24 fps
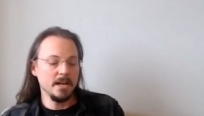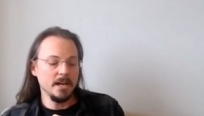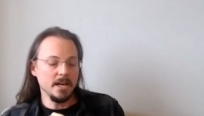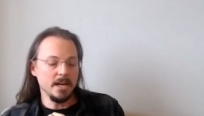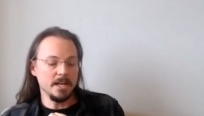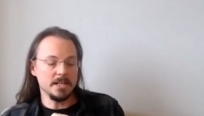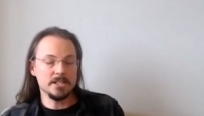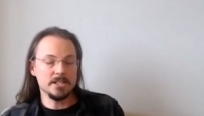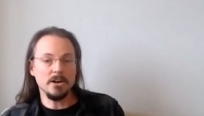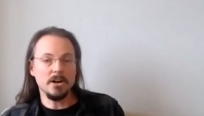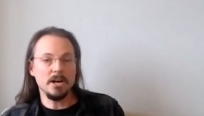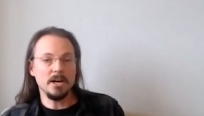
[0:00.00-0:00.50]

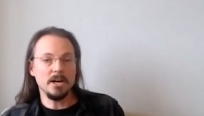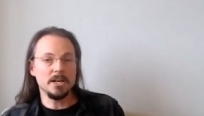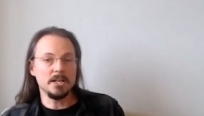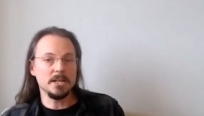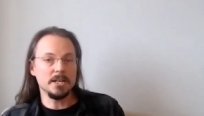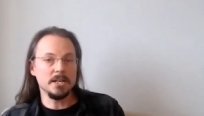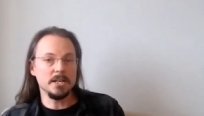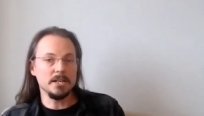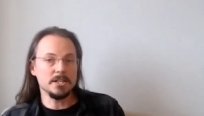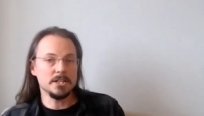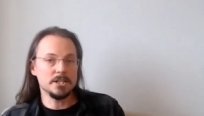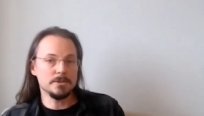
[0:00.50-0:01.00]
It's got
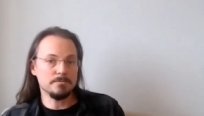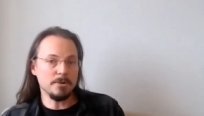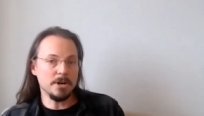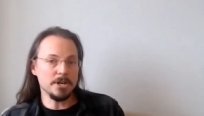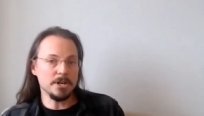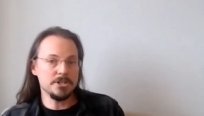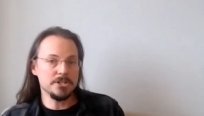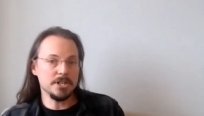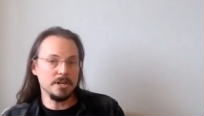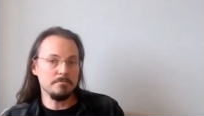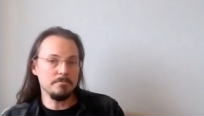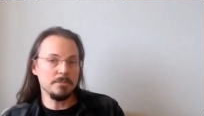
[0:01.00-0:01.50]
a
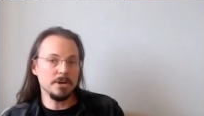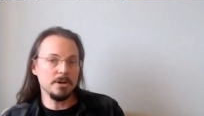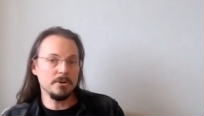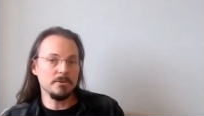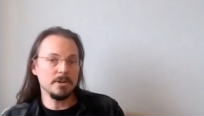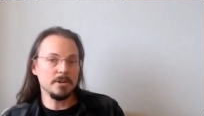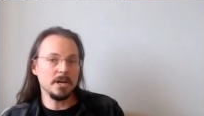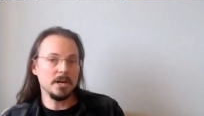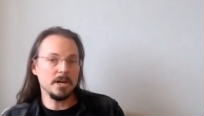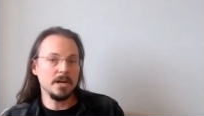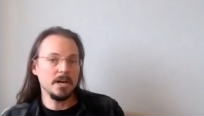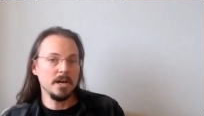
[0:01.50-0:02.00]
spreadsheet
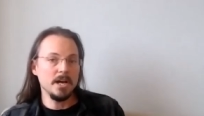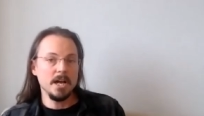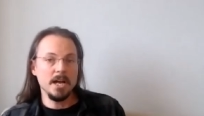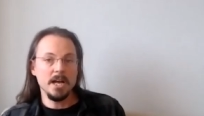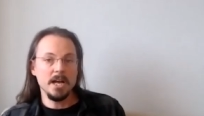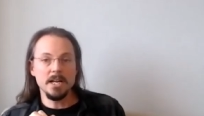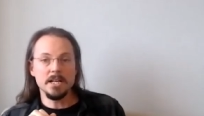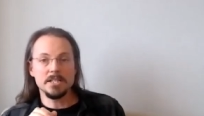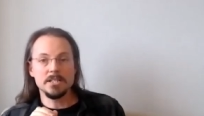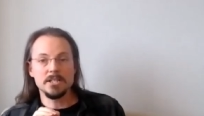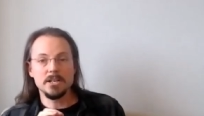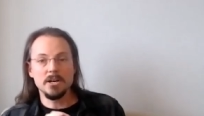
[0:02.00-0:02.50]
builder.
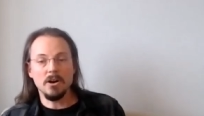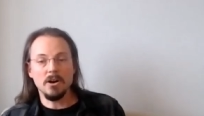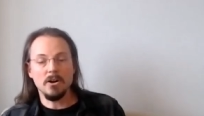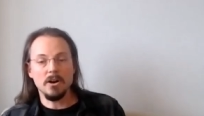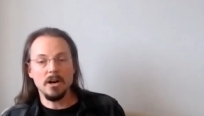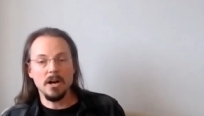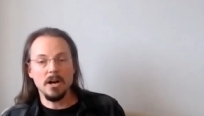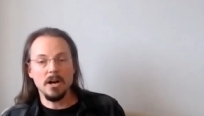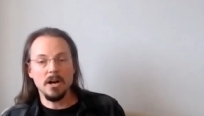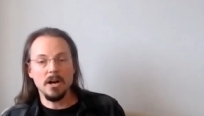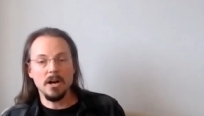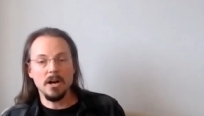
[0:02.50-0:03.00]
It's
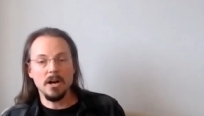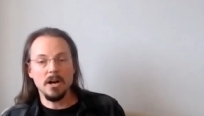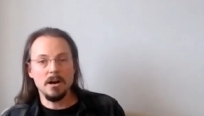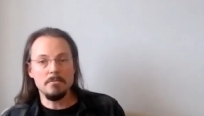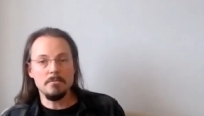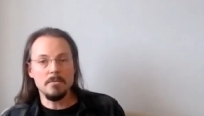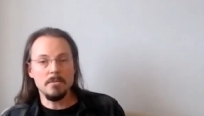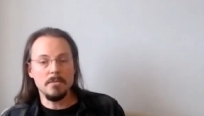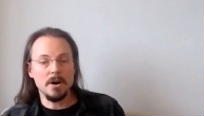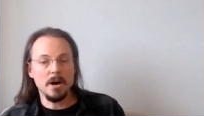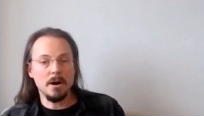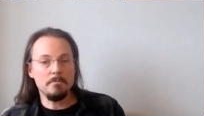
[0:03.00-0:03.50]
got
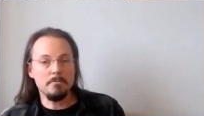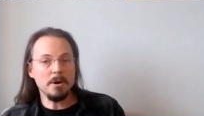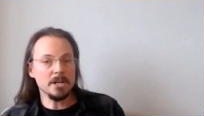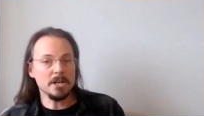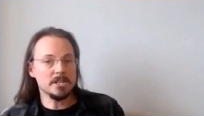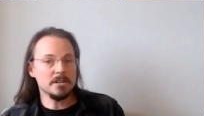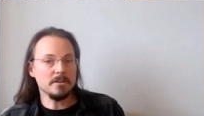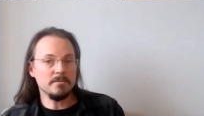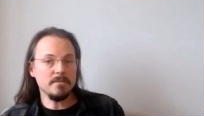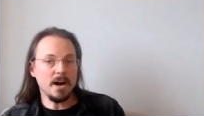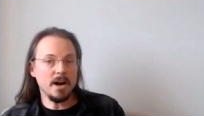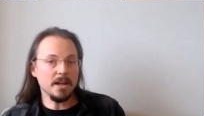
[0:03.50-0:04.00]
a
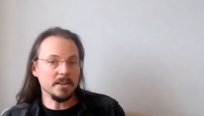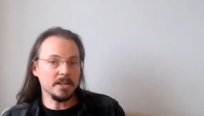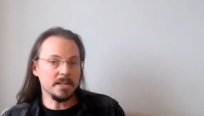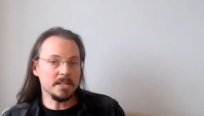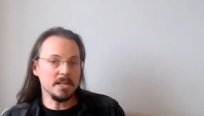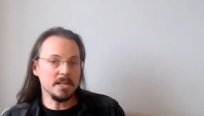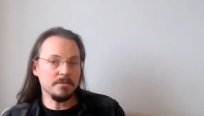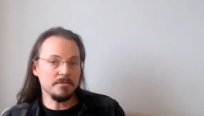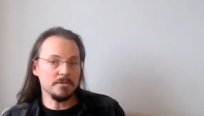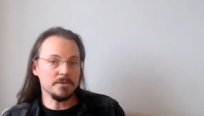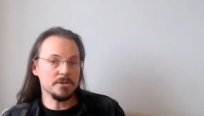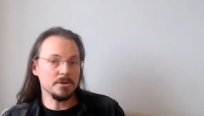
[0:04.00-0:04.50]
bunch of other
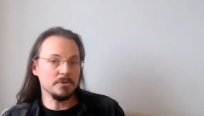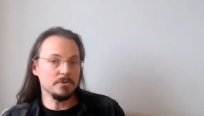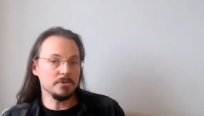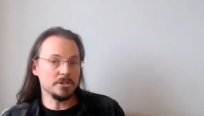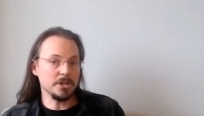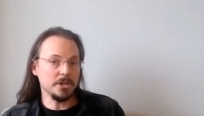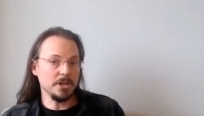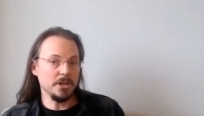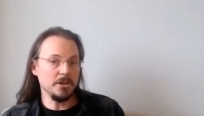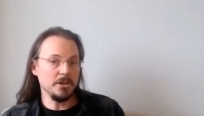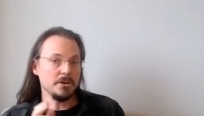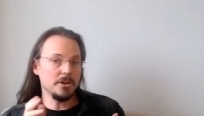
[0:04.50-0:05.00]
different tools
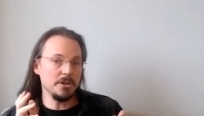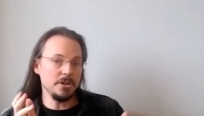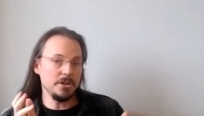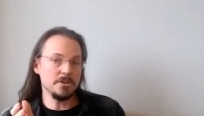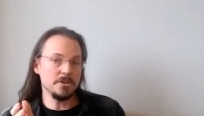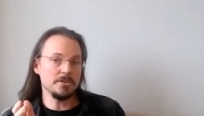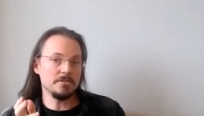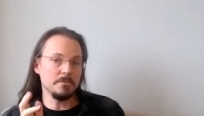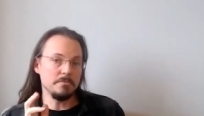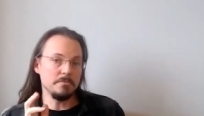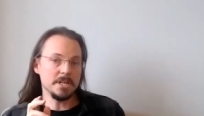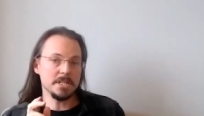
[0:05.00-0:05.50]
that you can
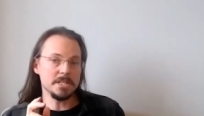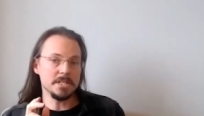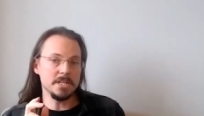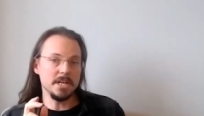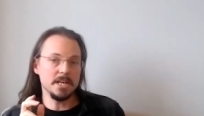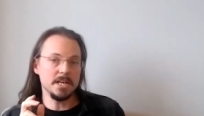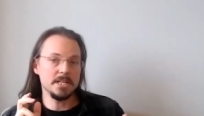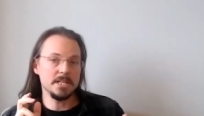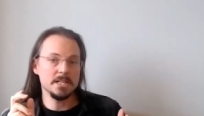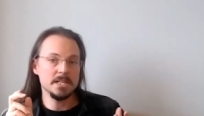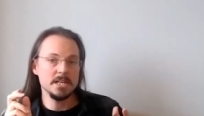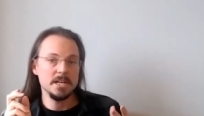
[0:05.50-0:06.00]
use for
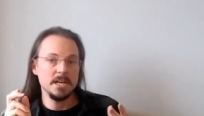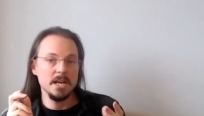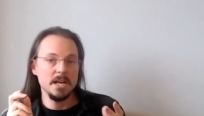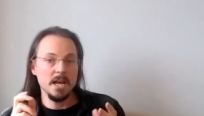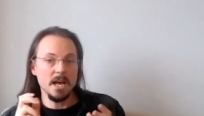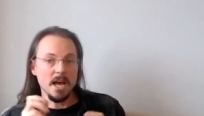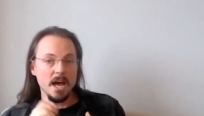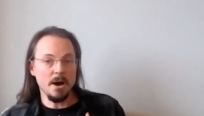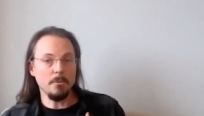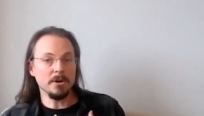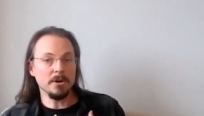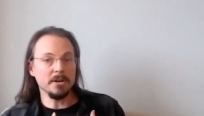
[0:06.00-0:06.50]
business.
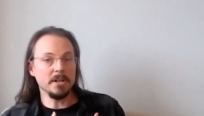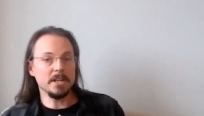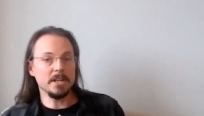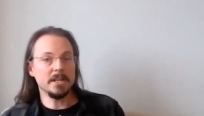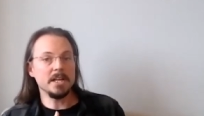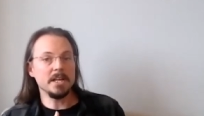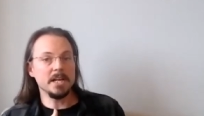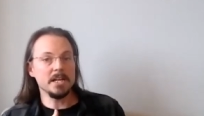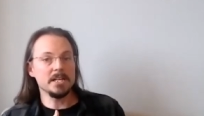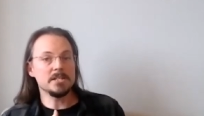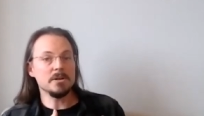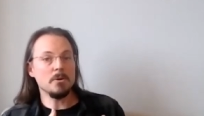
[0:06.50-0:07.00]
And one of the
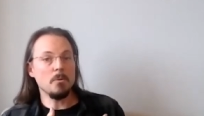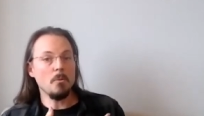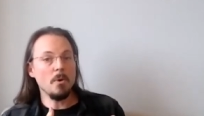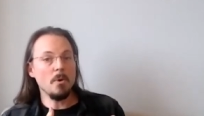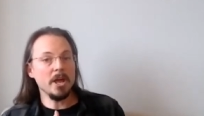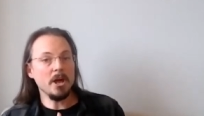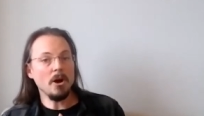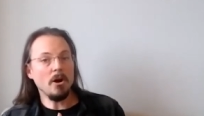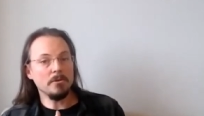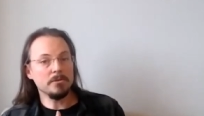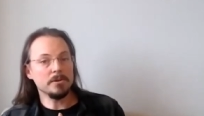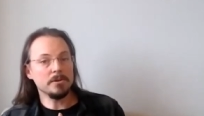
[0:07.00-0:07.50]
things that
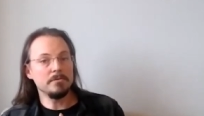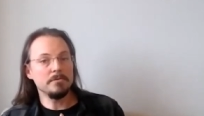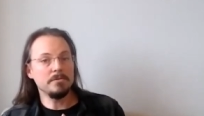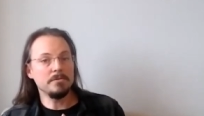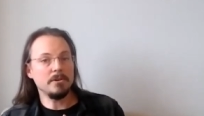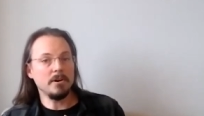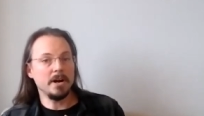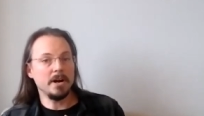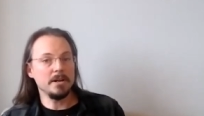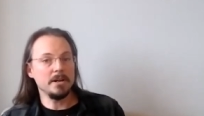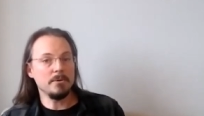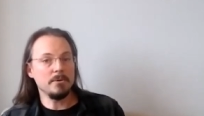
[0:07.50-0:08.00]
we often
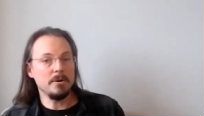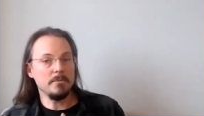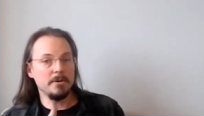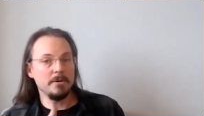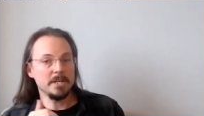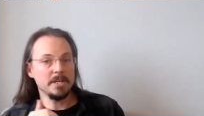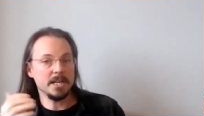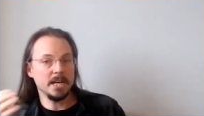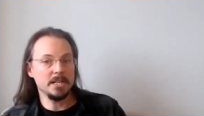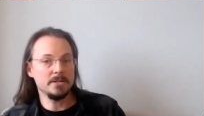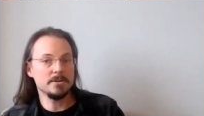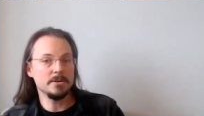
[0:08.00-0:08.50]
find when we
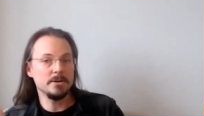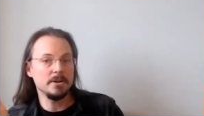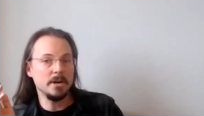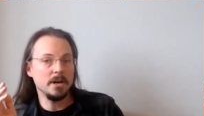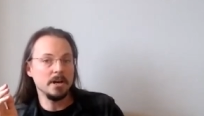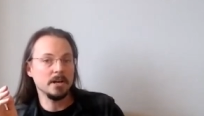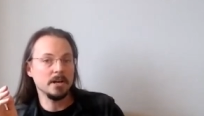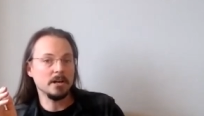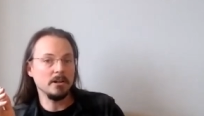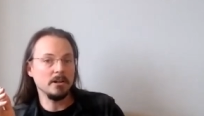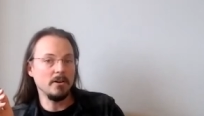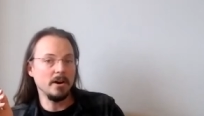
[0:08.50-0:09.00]
say to
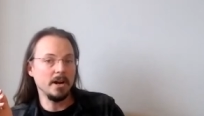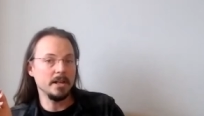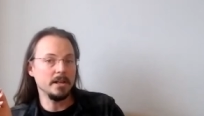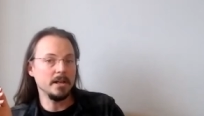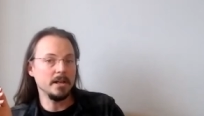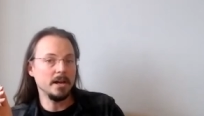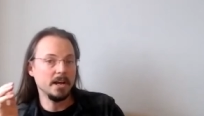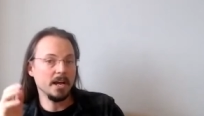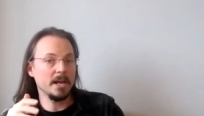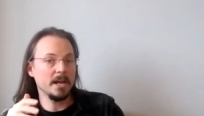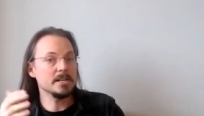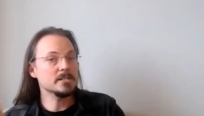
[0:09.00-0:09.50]
a client,
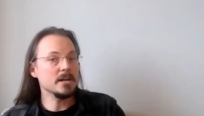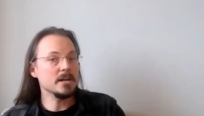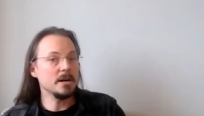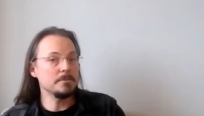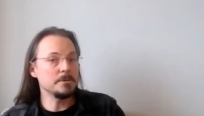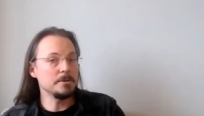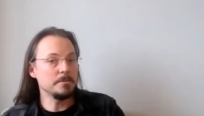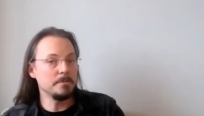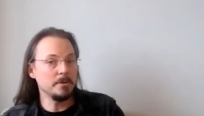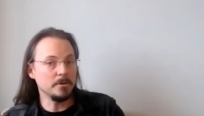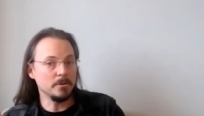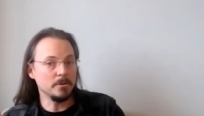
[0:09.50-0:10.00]
okay, it's time
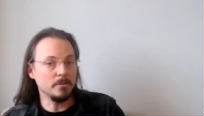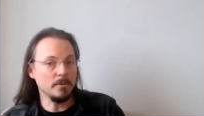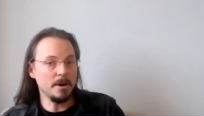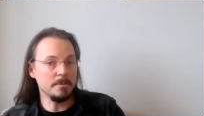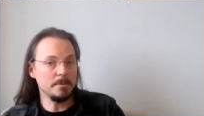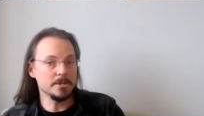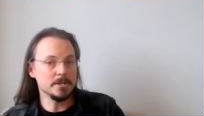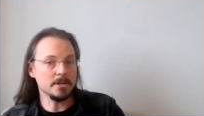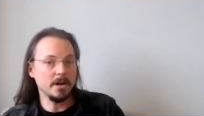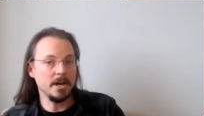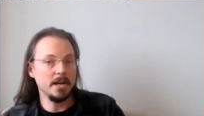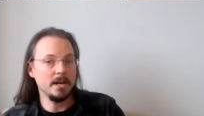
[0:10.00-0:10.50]
to build a
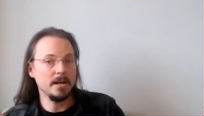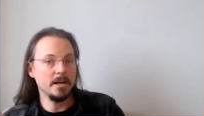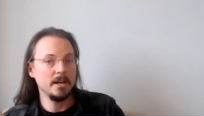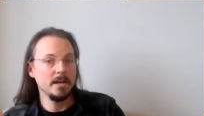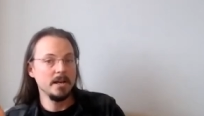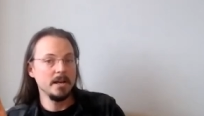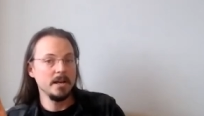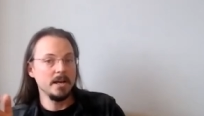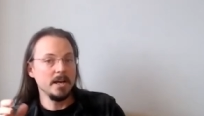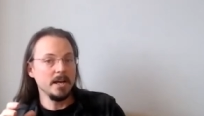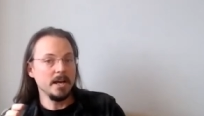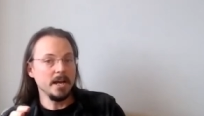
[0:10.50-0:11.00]
website,
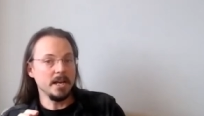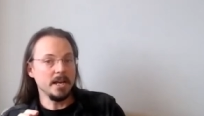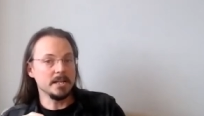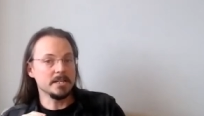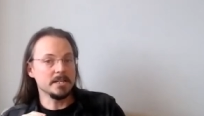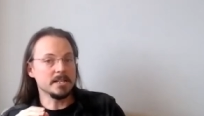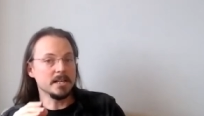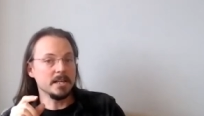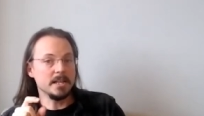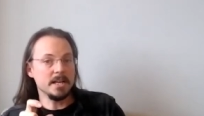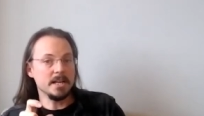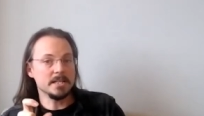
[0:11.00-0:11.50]
is
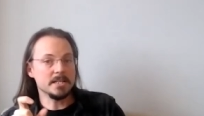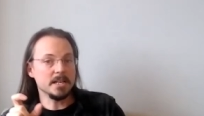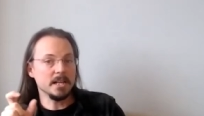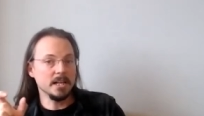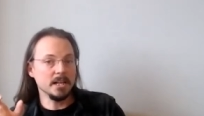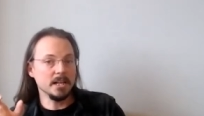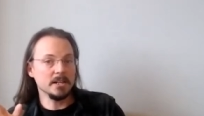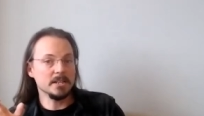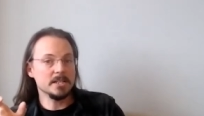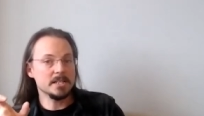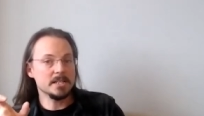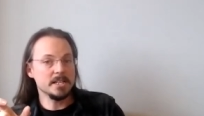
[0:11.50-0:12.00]
that there's a
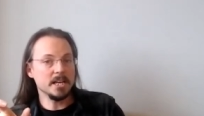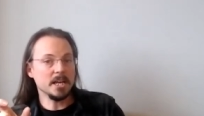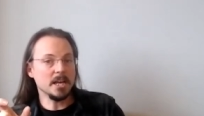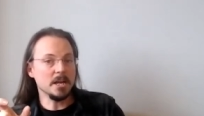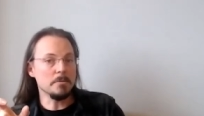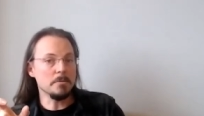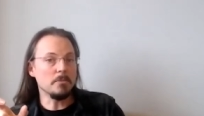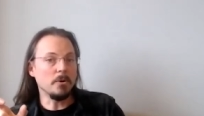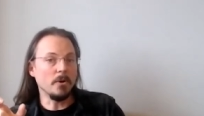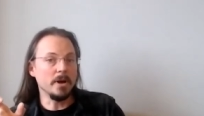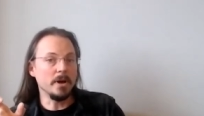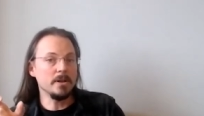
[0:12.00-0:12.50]
little
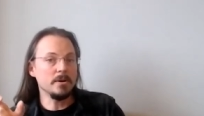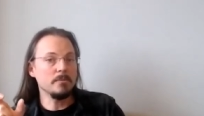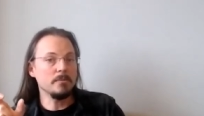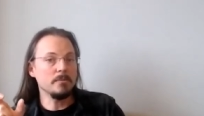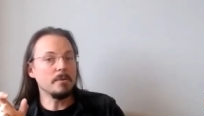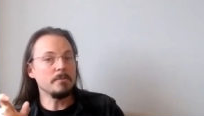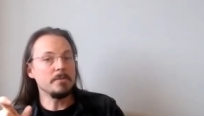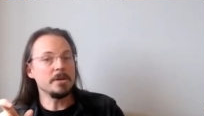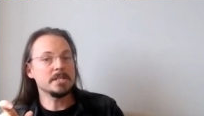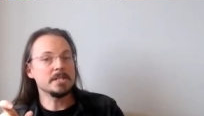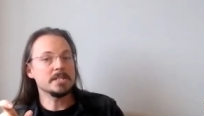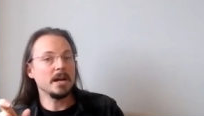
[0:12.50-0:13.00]
sticking point
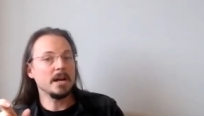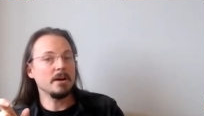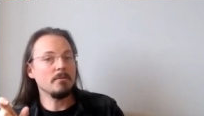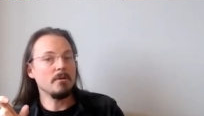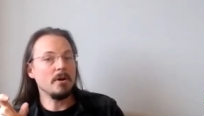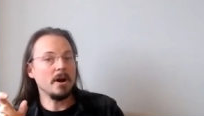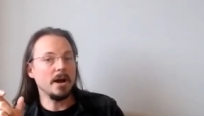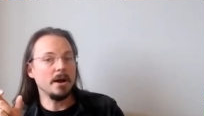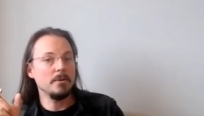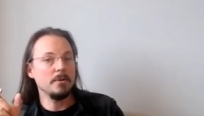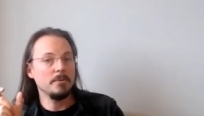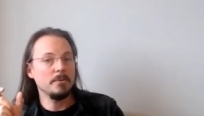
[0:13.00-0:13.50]
when we say,
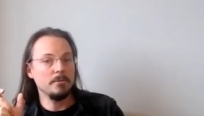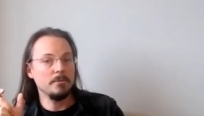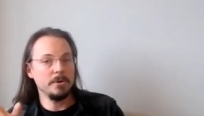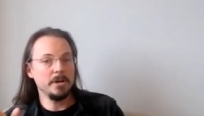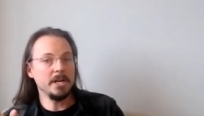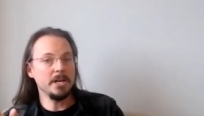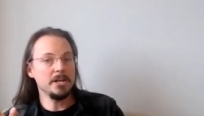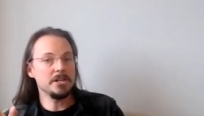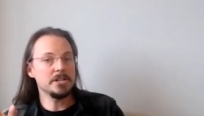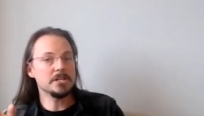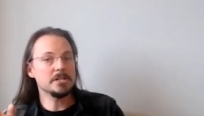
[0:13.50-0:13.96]
right, we need you